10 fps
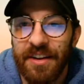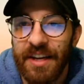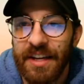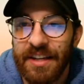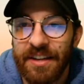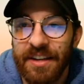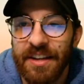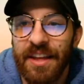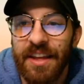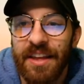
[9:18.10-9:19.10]
icon.
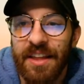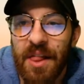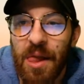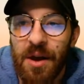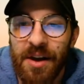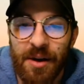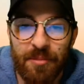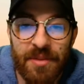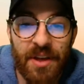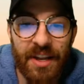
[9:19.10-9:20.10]

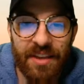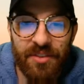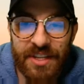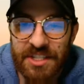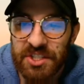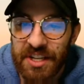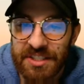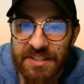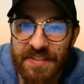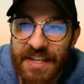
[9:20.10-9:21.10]
Then I give you guys a
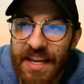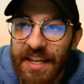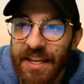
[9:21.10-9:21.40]
challenge of the day,